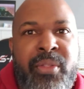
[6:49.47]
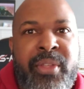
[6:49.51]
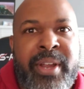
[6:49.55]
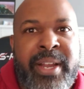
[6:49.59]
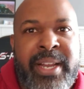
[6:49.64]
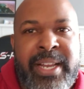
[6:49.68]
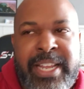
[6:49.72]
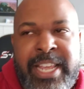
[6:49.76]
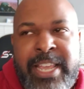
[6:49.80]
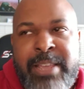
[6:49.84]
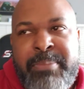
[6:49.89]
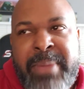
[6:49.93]
They're
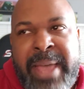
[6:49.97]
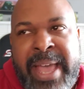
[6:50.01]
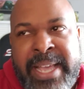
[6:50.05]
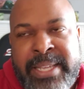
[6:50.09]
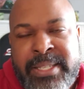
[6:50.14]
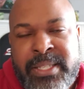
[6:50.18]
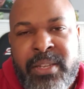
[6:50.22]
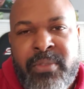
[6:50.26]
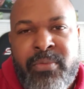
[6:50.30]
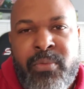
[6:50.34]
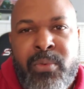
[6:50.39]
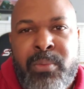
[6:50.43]
going to keep
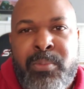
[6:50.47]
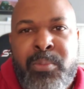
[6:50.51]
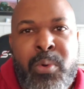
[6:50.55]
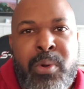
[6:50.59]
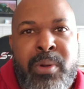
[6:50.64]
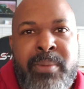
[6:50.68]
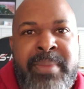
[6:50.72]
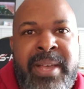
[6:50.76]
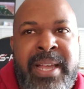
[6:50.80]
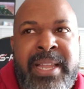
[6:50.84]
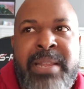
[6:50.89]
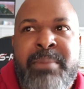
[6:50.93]
asking for
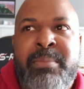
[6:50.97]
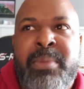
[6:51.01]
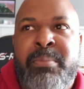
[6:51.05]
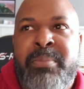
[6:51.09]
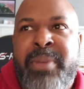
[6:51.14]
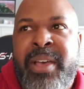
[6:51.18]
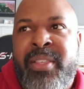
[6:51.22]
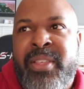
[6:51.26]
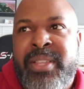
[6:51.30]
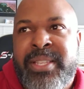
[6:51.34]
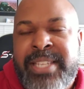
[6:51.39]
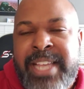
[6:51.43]
more money. But
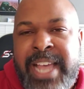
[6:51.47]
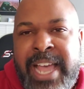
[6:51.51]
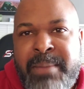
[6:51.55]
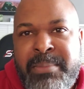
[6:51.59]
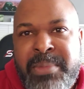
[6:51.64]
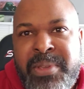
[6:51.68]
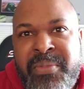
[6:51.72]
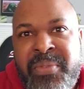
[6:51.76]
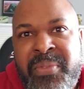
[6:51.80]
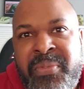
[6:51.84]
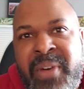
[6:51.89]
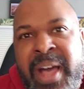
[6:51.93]
by the time
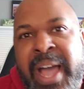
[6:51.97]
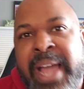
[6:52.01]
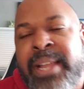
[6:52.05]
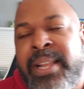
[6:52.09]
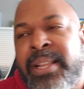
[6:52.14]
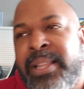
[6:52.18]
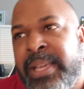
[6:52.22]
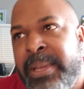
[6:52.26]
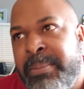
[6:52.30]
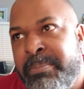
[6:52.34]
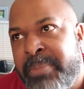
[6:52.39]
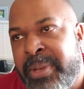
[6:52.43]
you
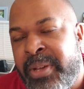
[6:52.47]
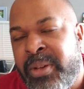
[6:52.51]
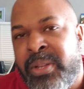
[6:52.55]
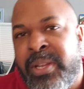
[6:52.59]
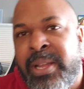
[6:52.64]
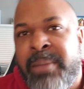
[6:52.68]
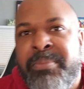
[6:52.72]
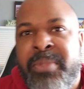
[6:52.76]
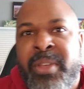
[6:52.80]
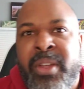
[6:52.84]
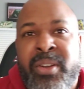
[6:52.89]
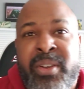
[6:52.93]
finally build
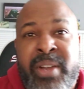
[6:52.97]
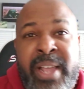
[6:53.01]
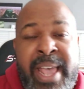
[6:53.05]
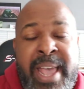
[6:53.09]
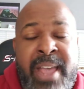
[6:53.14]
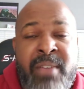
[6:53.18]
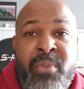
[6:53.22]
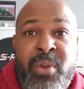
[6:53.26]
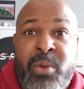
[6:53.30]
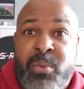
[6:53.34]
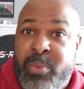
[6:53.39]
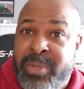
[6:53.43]
up there to
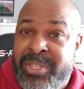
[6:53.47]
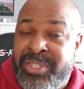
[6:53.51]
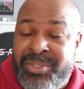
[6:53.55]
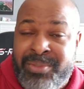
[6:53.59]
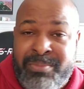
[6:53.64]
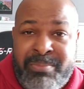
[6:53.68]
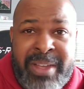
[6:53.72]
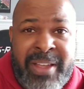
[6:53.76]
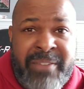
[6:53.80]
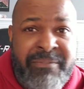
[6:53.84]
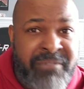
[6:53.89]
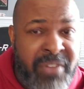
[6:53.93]
Everett,
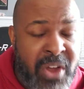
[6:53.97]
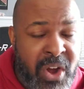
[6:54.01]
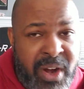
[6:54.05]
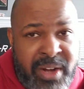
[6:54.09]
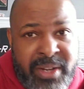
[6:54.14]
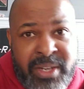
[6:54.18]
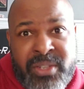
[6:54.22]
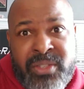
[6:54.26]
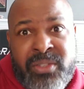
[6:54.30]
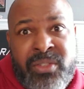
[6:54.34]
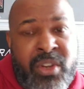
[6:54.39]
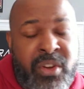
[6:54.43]
which by far
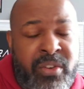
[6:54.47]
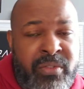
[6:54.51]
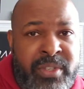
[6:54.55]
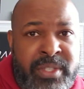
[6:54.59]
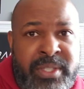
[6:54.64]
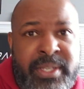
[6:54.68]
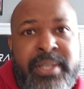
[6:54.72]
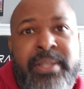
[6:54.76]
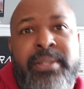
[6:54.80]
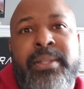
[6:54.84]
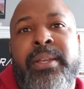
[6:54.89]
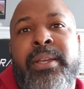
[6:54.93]
deserves
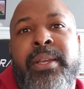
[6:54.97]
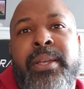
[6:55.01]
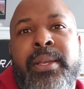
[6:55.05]
it,